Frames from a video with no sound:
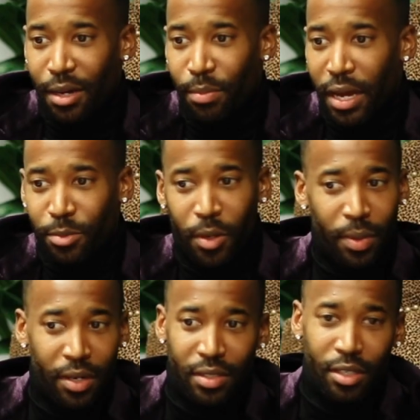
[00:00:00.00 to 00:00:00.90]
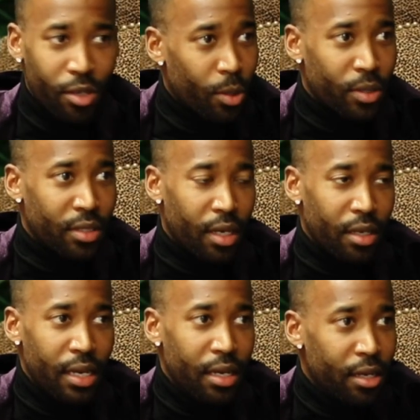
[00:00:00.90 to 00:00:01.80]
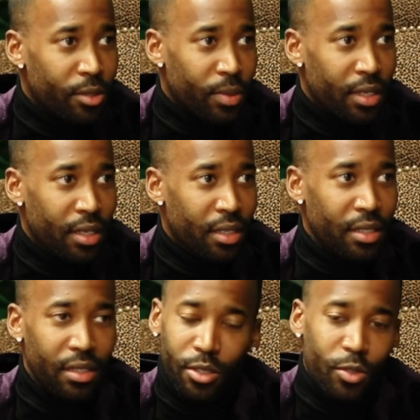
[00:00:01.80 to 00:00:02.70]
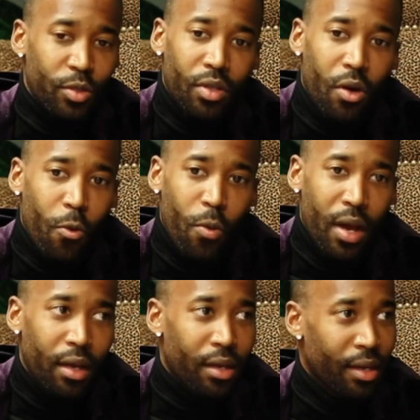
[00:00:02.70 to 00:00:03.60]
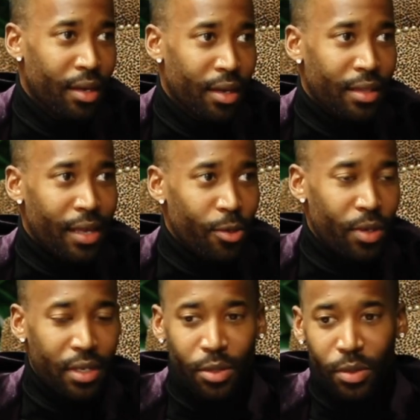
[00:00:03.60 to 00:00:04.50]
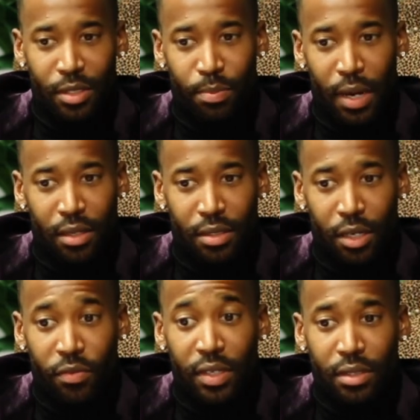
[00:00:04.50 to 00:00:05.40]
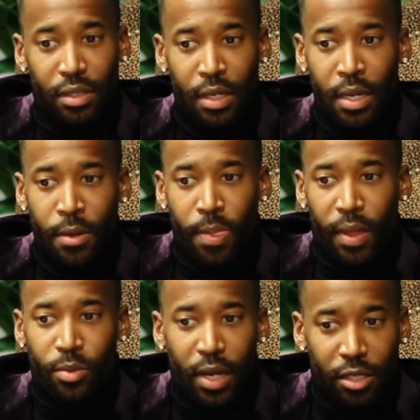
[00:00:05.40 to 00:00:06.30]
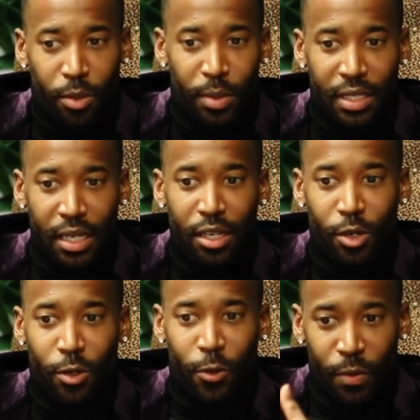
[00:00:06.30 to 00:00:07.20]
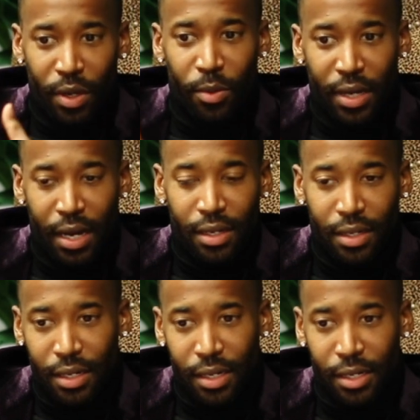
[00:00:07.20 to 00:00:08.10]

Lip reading: basketball players need coaches. Like, it is what it is. There's no way that you can do this by yourself. It's because we got so much ego, and we gotta